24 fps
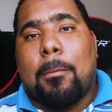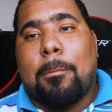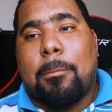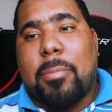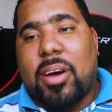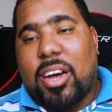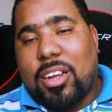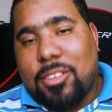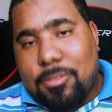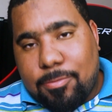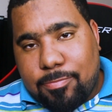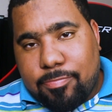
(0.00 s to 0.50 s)

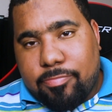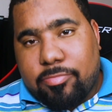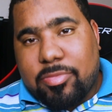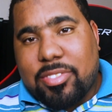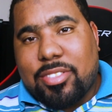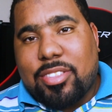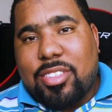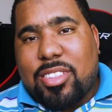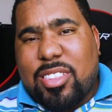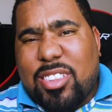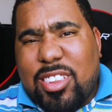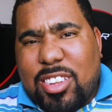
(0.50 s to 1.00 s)
But
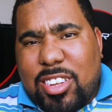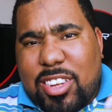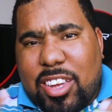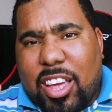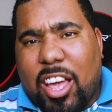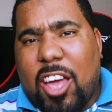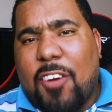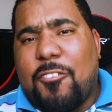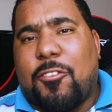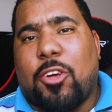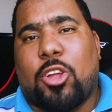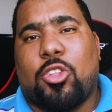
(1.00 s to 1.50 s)

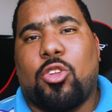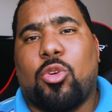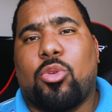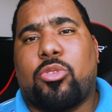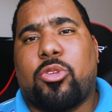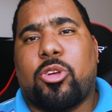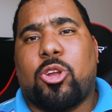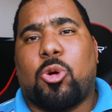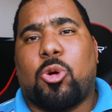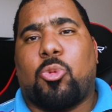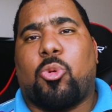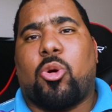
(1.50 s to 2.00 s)
if you're new
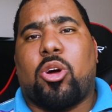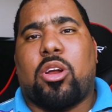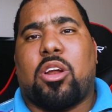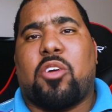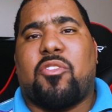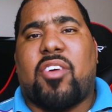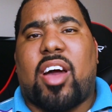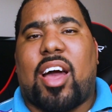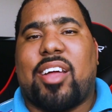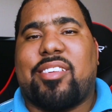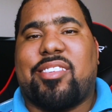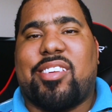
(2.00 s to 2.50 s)
to the world
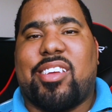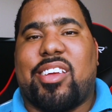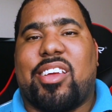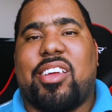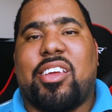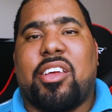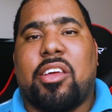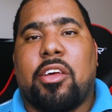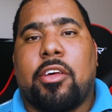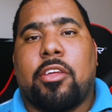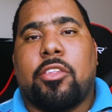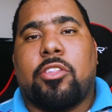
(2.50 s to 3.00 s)
of IT,
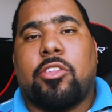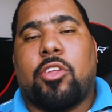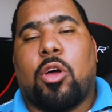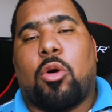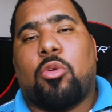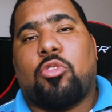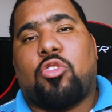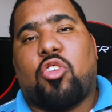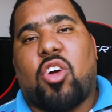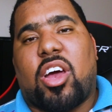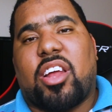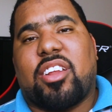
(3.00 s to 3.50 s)

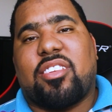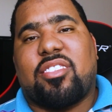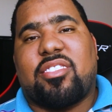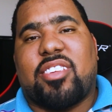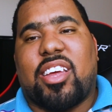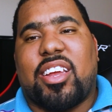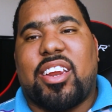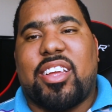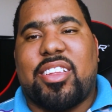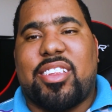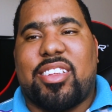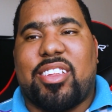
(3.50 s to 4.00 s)
don't try to
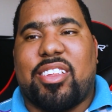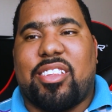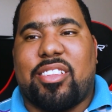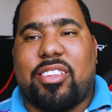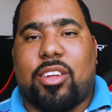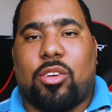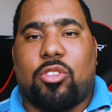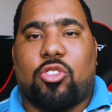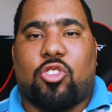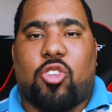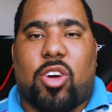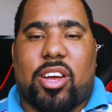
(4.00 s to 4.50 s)

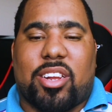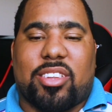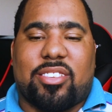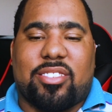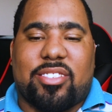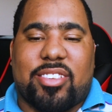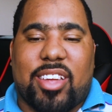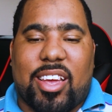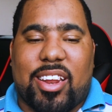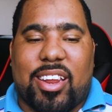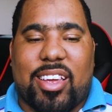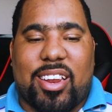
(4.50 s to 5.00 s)

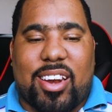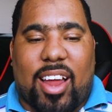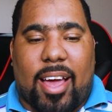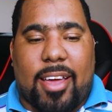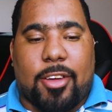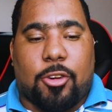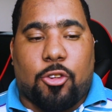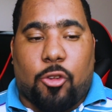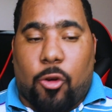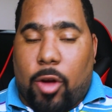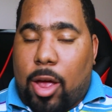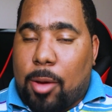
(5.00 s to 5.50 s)
study
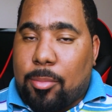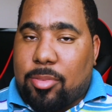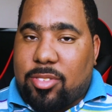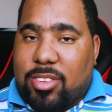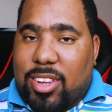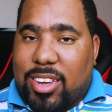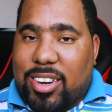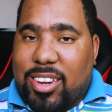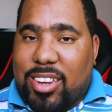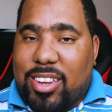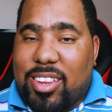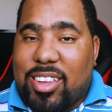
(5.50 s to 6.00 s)
like cram
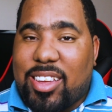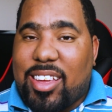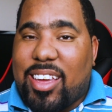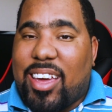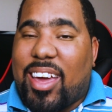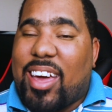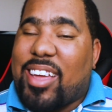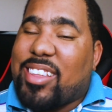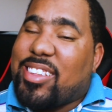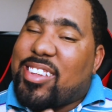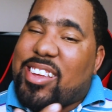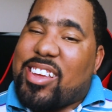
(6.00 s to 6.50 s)
study
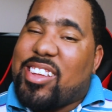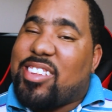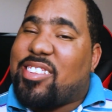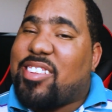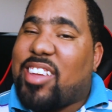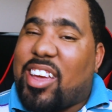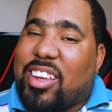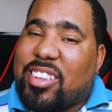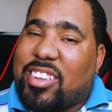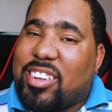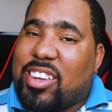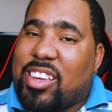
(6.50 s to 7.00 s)
and then
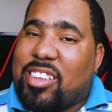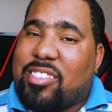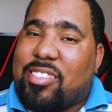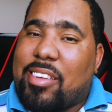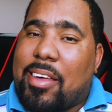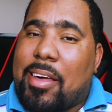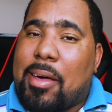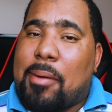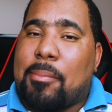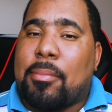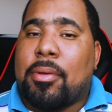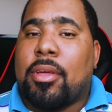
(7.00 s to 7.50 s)
take the
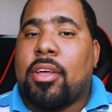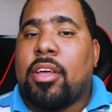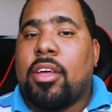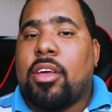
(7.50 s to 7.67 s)
exam.